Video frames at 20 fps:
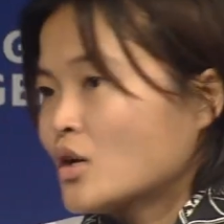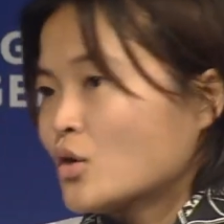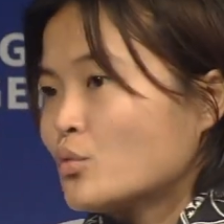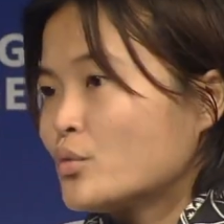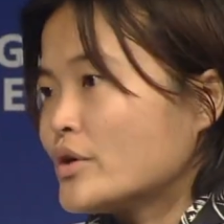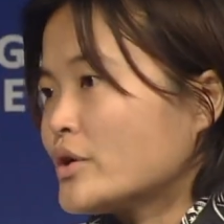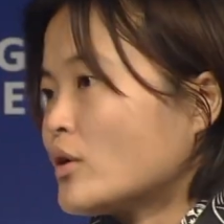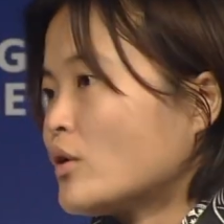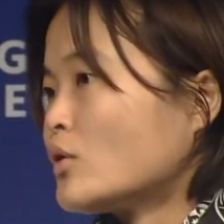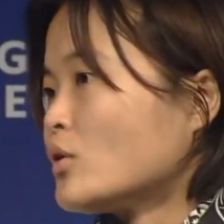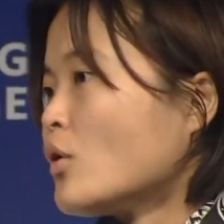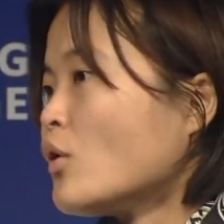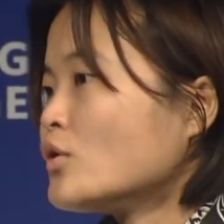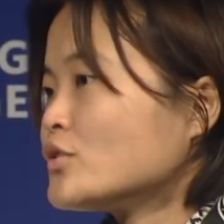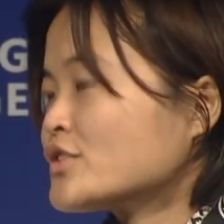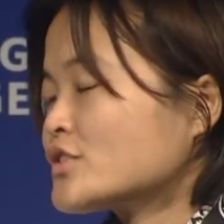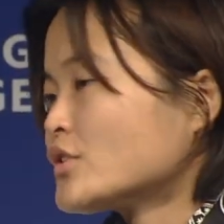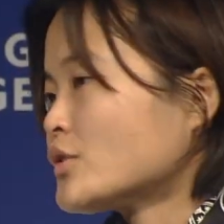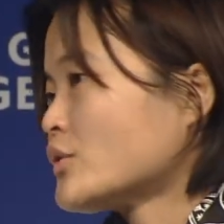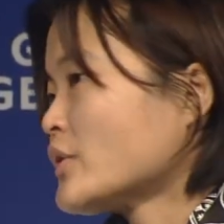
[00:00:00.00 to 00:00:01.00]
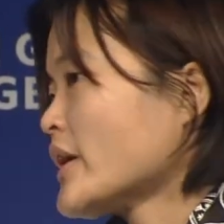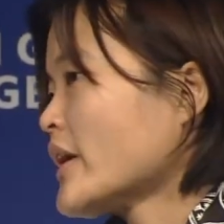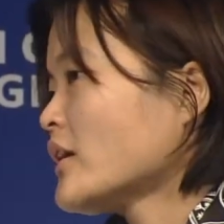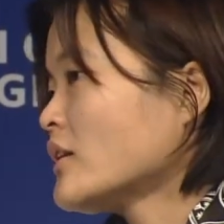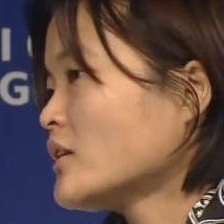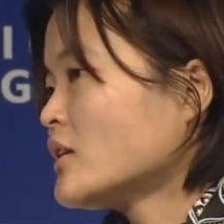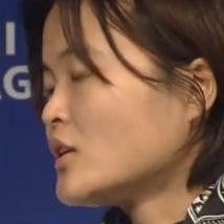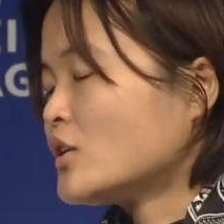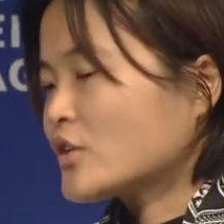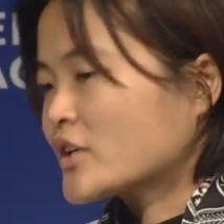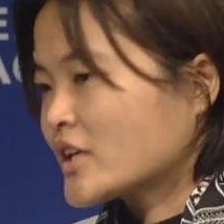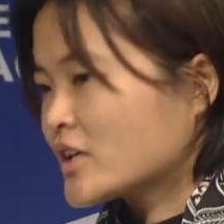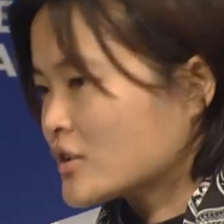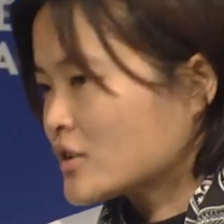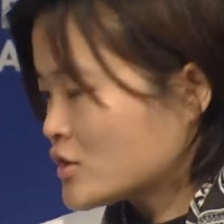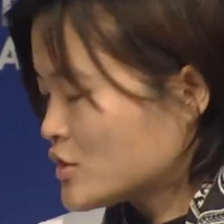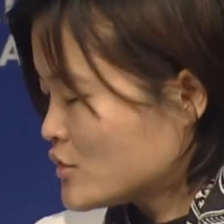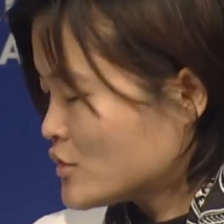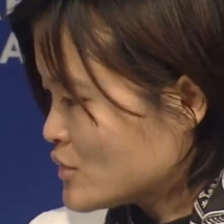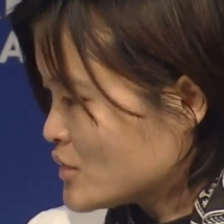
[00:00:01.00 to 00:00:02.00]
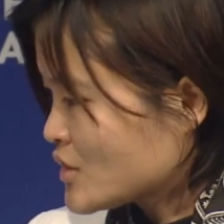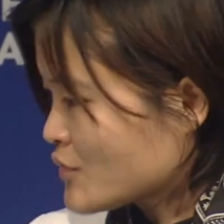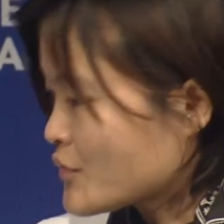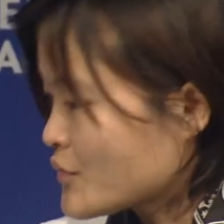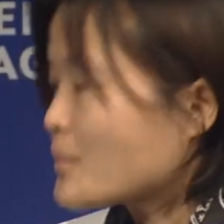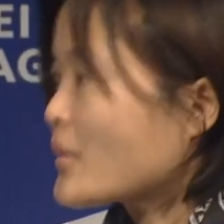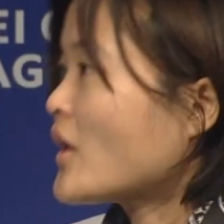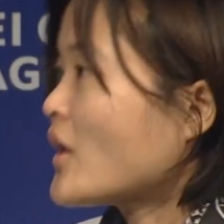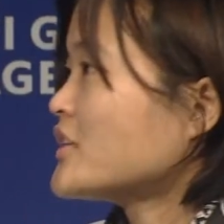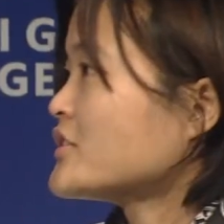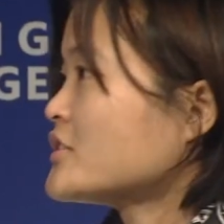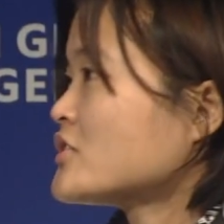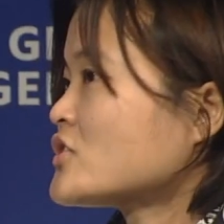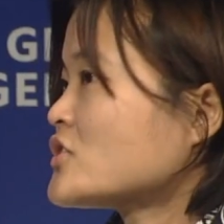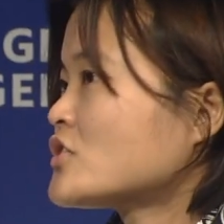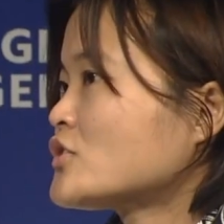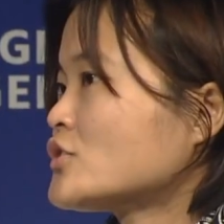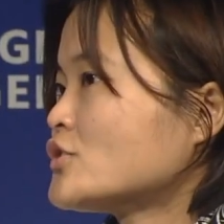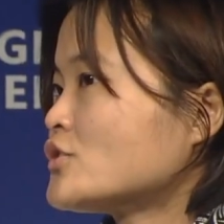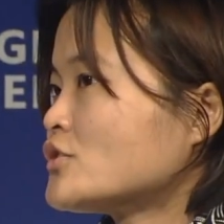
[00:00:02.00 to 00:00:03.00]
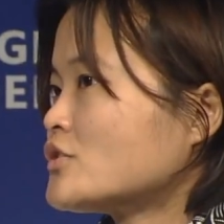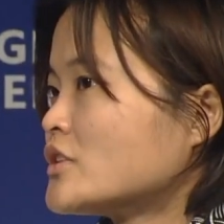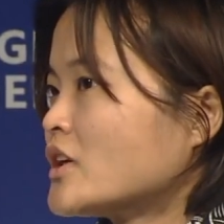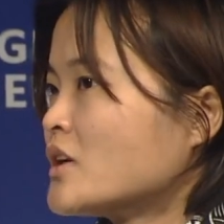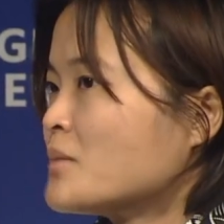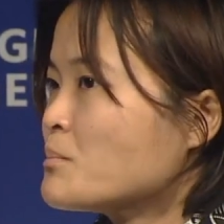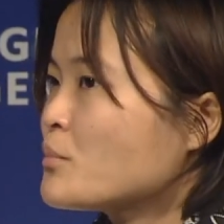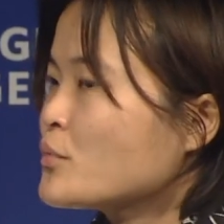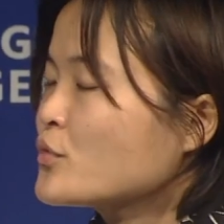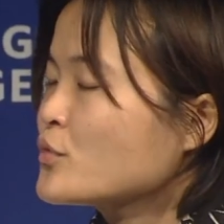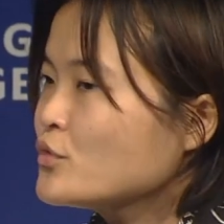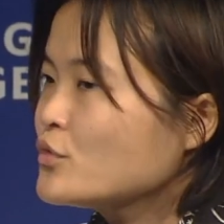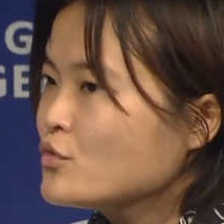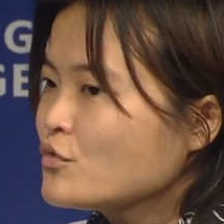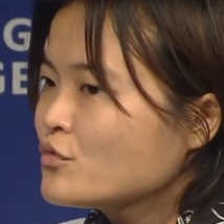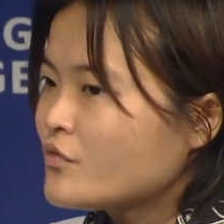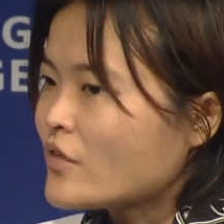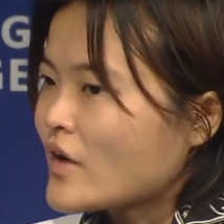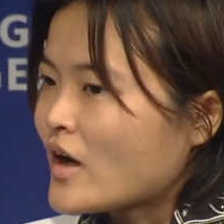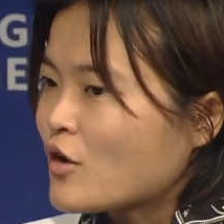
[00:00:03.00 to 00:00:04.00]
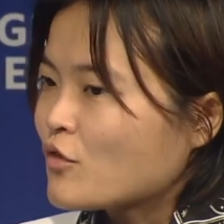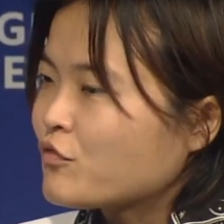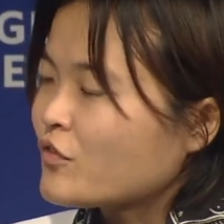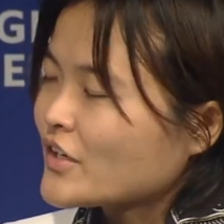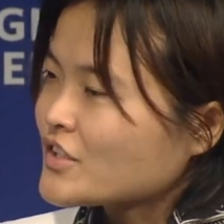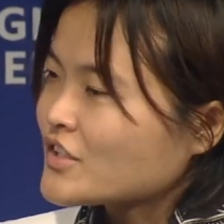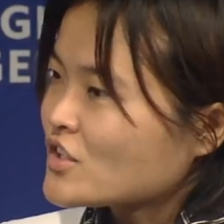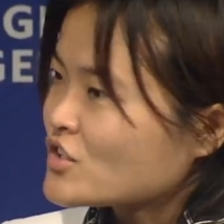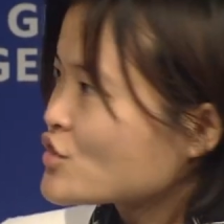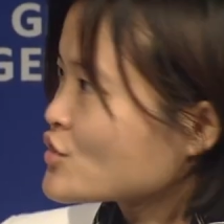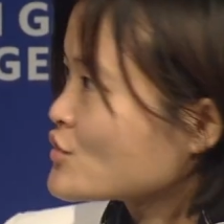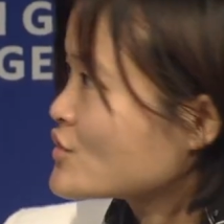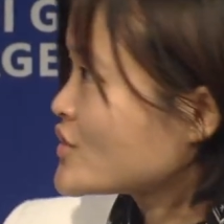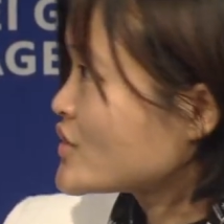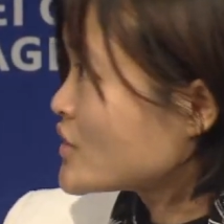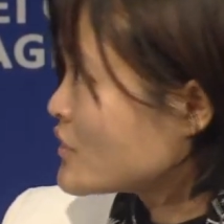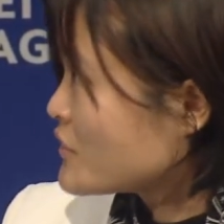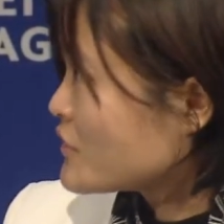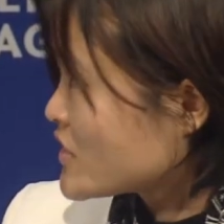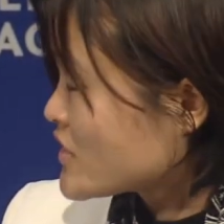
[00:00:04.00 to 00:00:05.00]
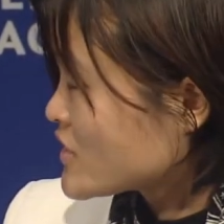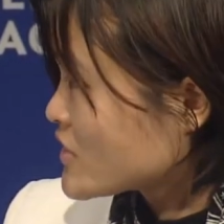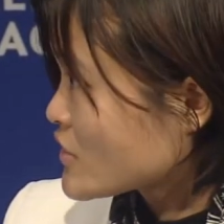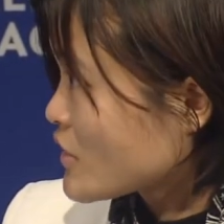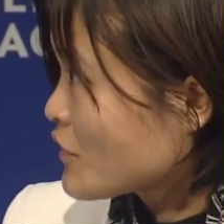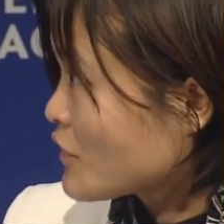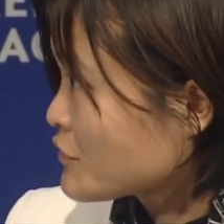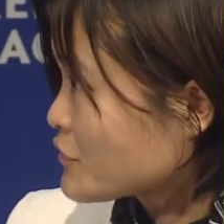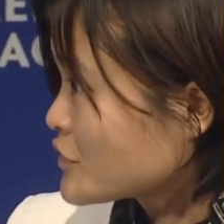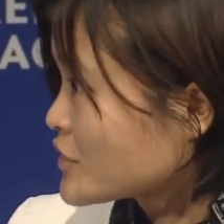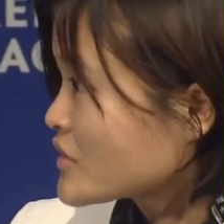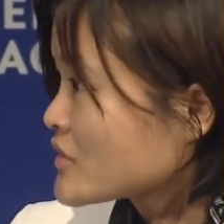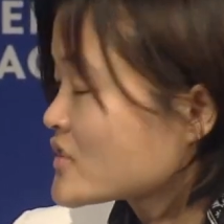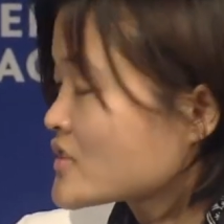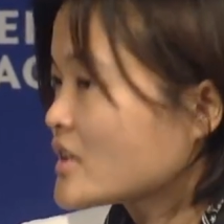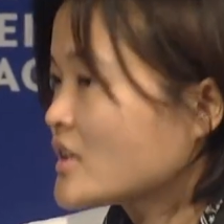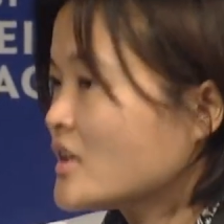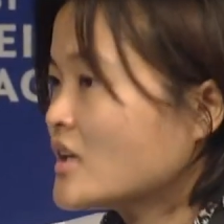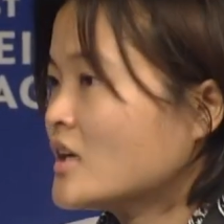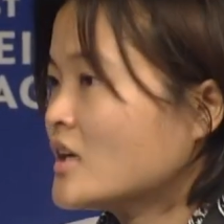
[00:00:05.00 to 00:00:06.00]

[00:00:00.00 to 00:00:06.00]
We are also looking to different partners to improve our financial services offerings.